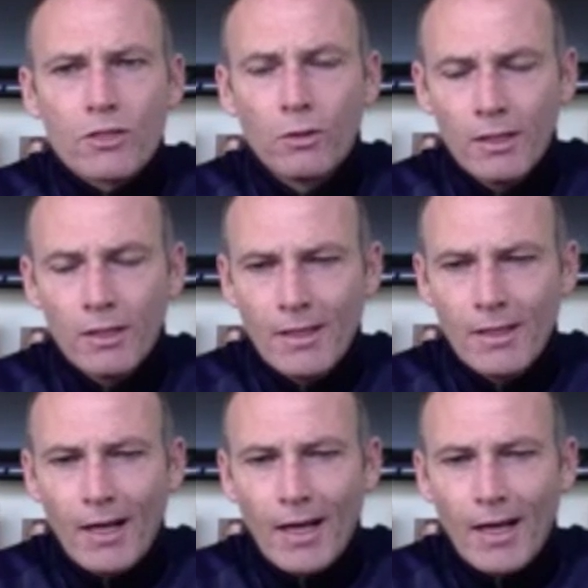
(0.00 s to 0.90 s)
So
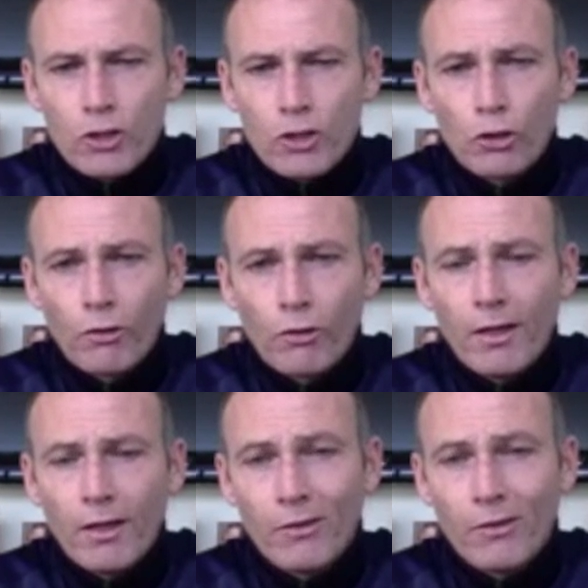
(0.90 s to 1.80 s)

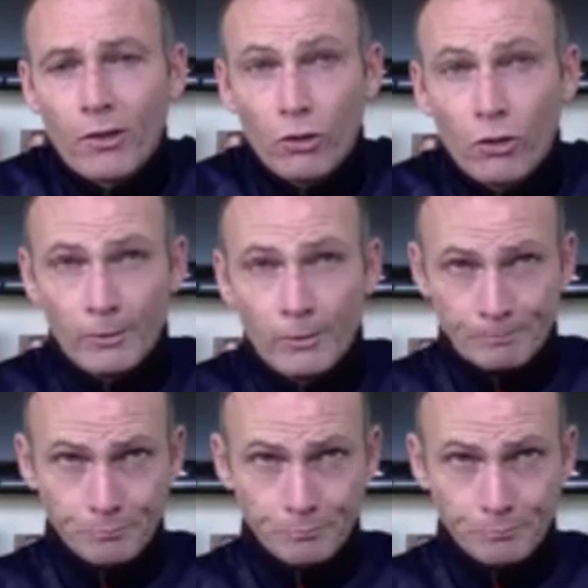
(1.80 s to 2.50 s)
ensuring that you're